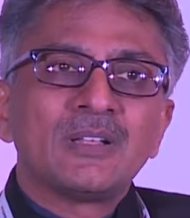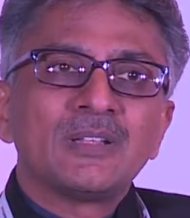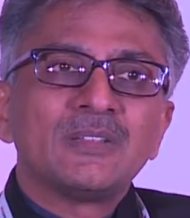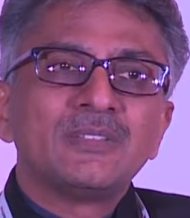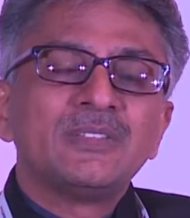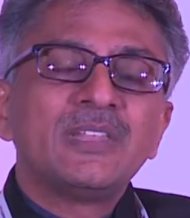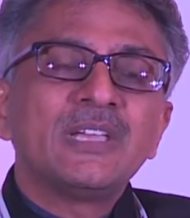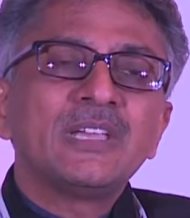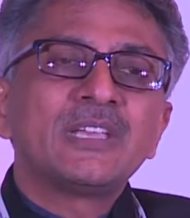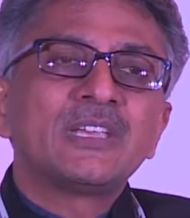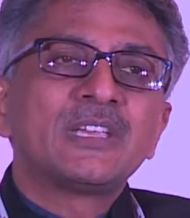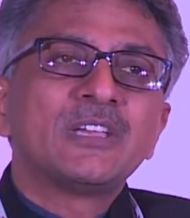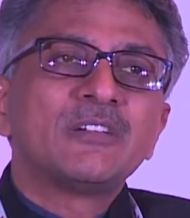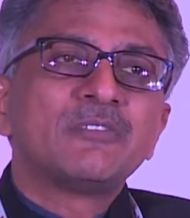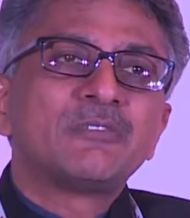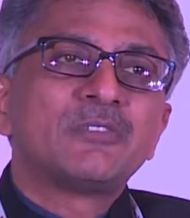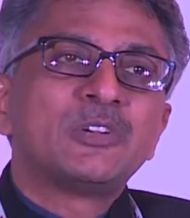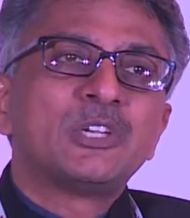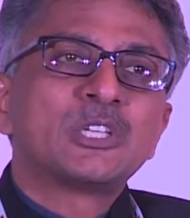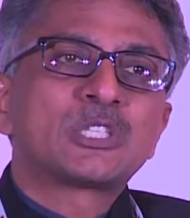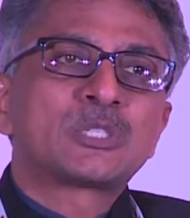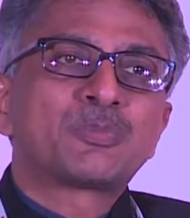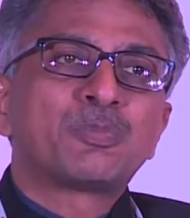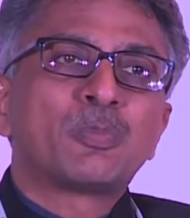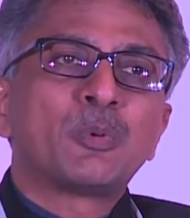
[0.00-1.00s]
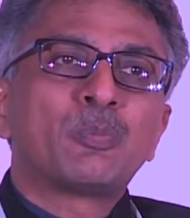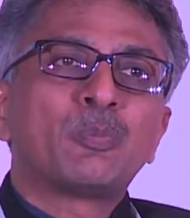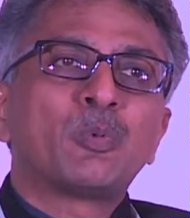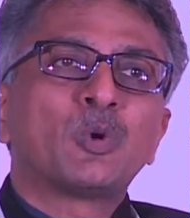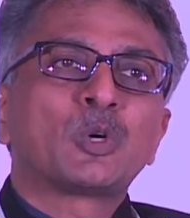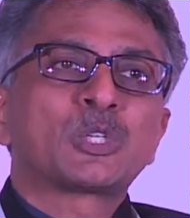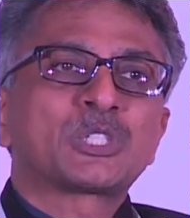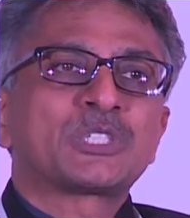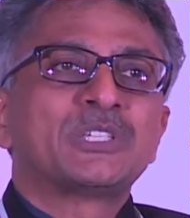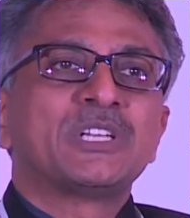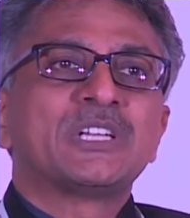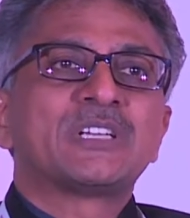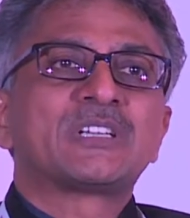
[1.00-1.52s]
They give
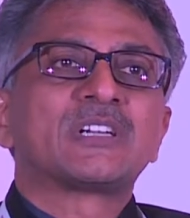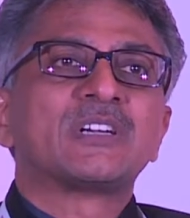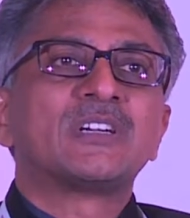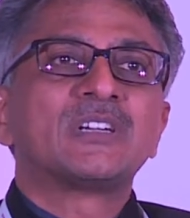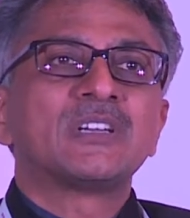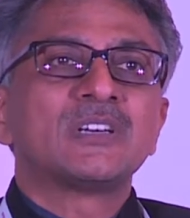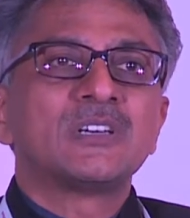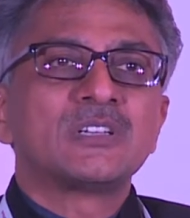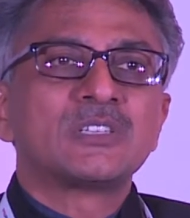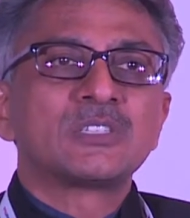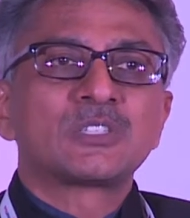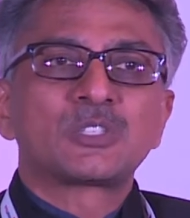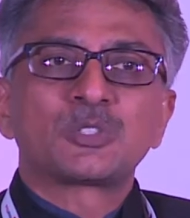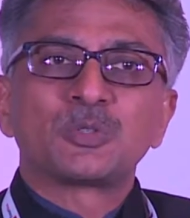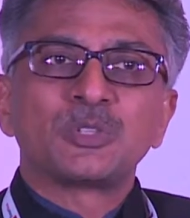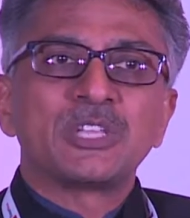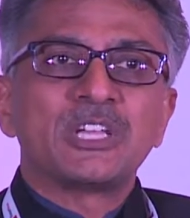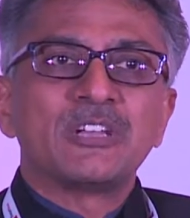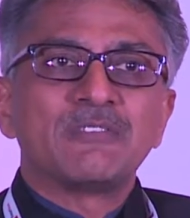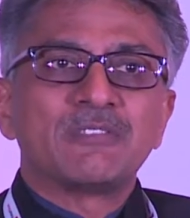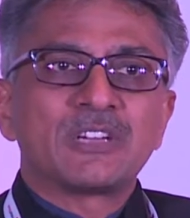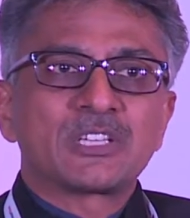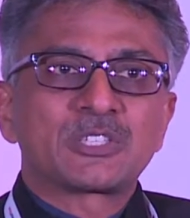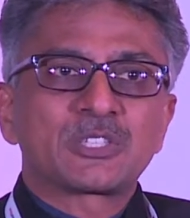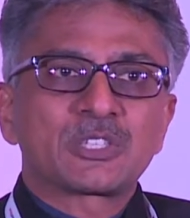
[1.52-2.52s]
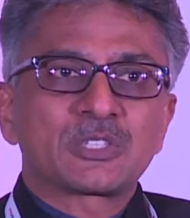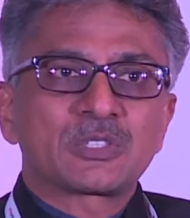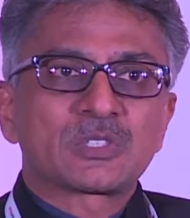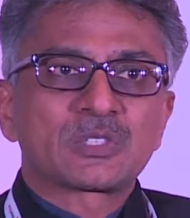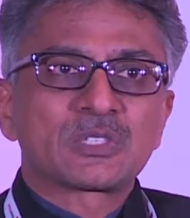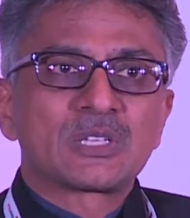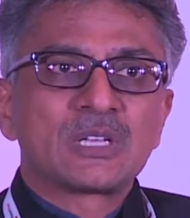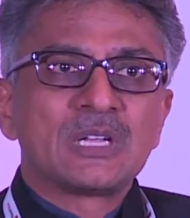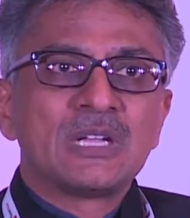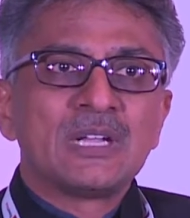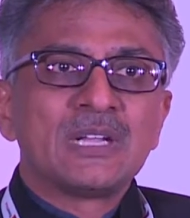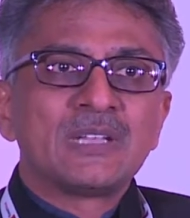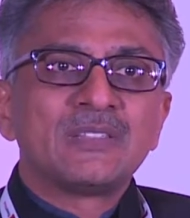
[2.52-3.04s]
disproportionate returns to the investors.
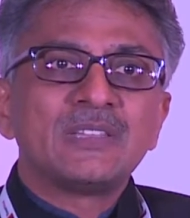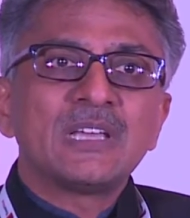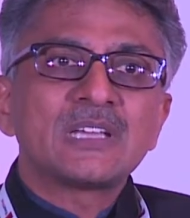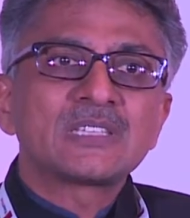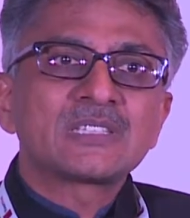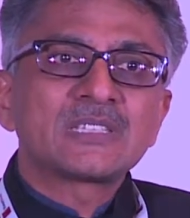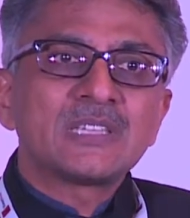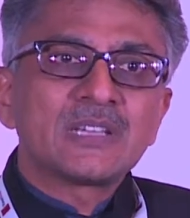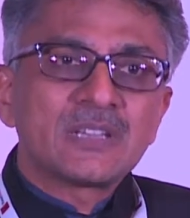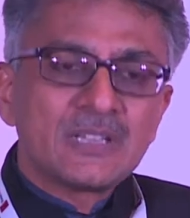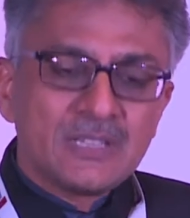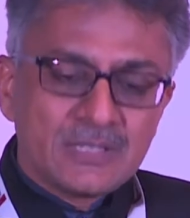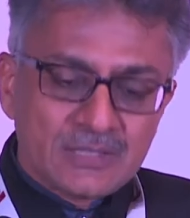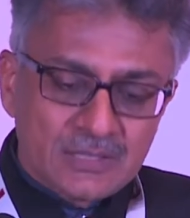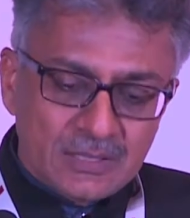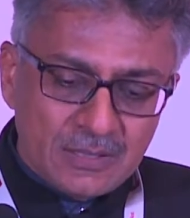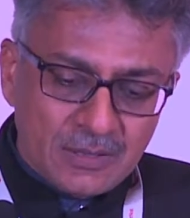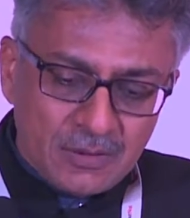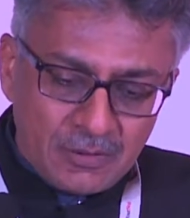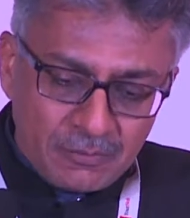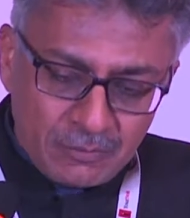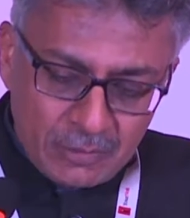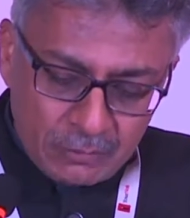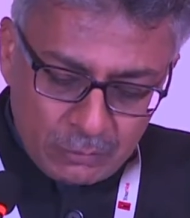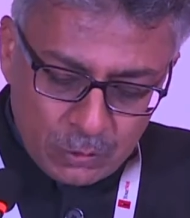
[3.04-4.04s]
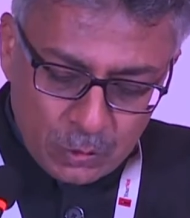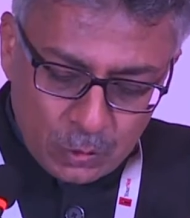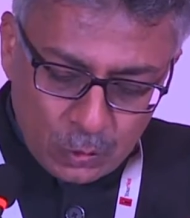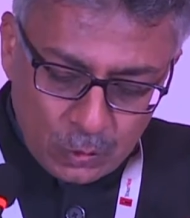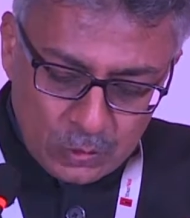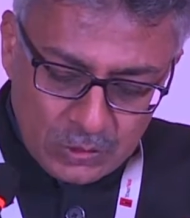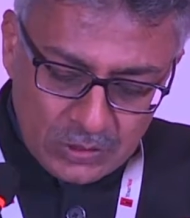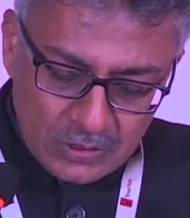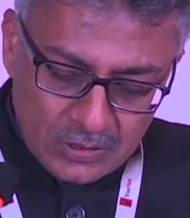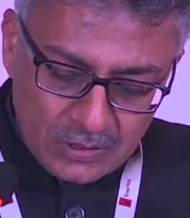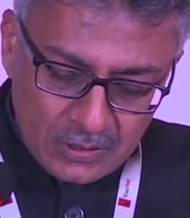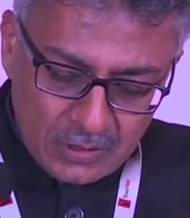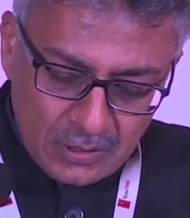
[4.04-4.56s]
That's the reason we've
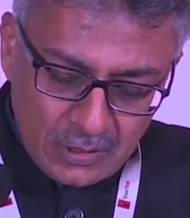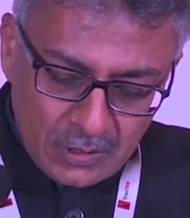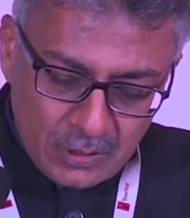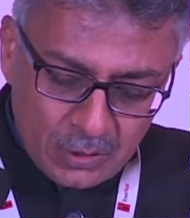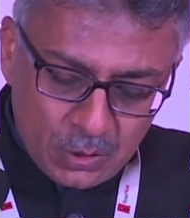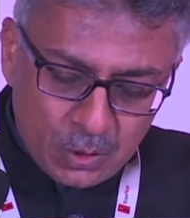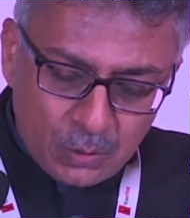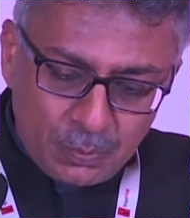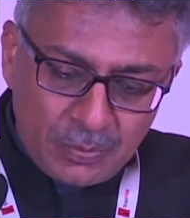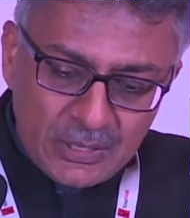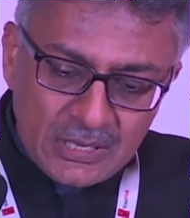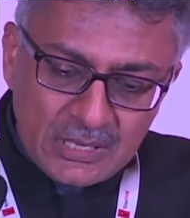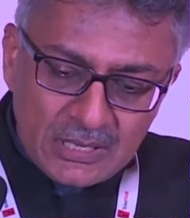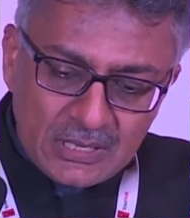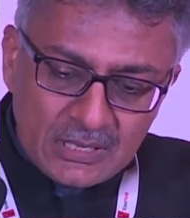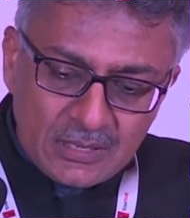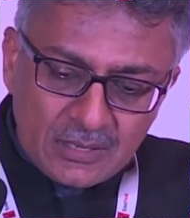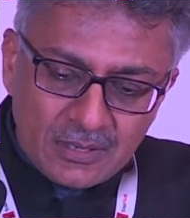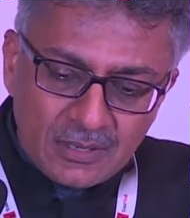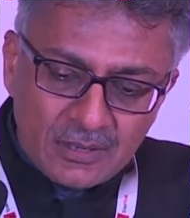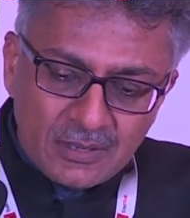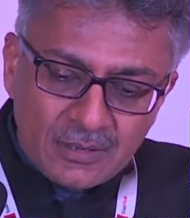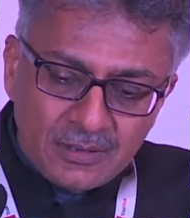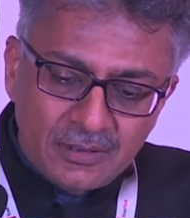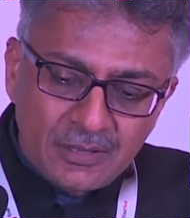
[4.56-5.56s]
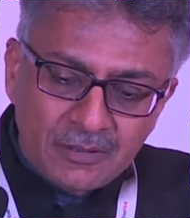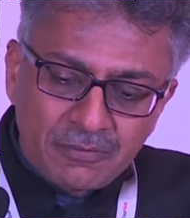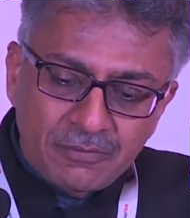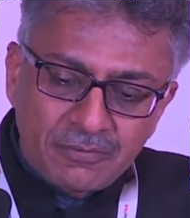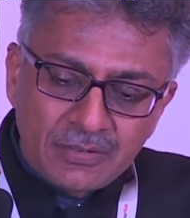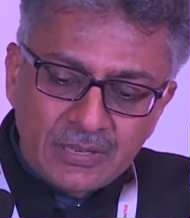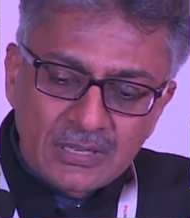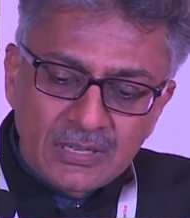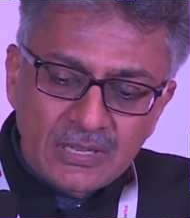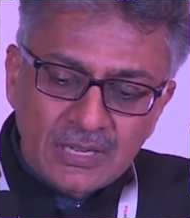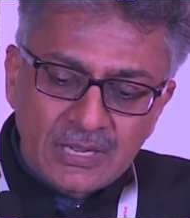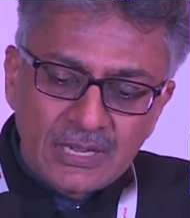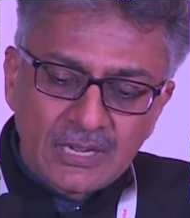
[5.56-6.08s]
chosen to be
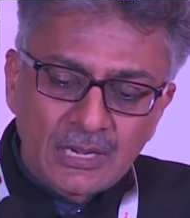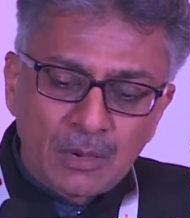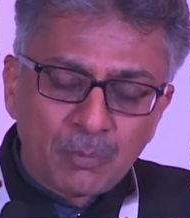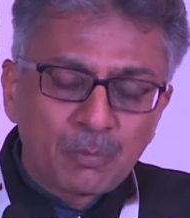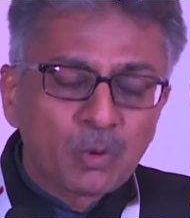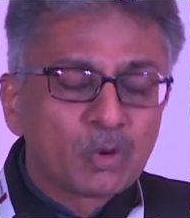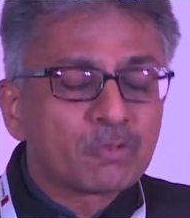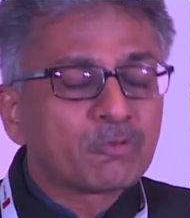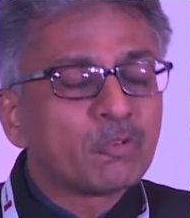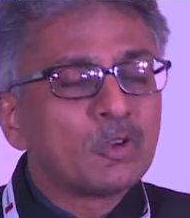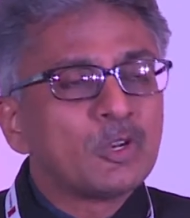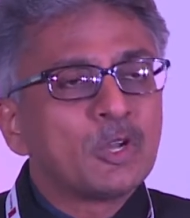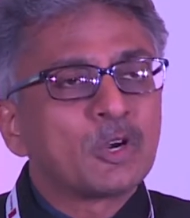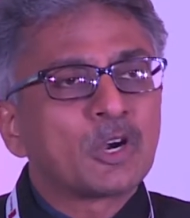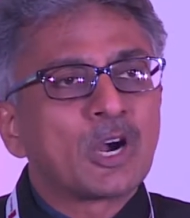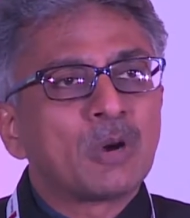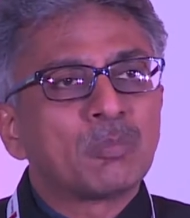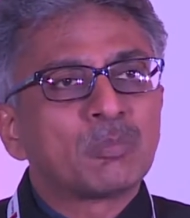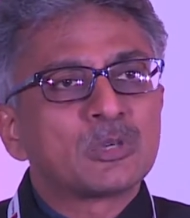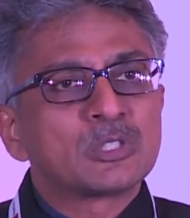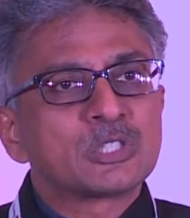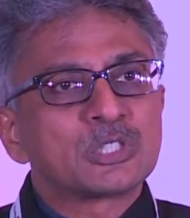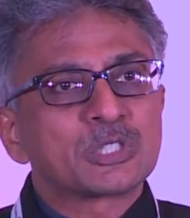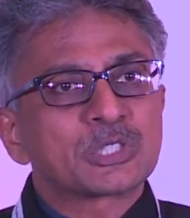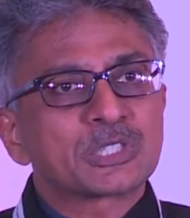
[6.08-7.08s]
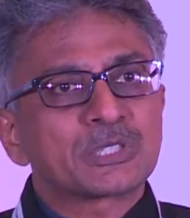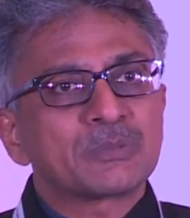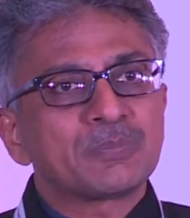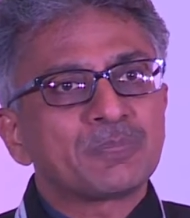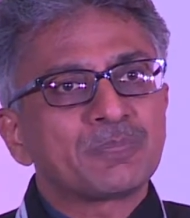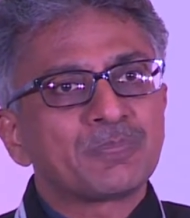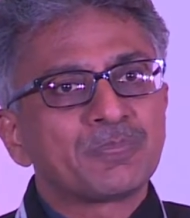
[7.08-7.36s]
different in our portfolio composition.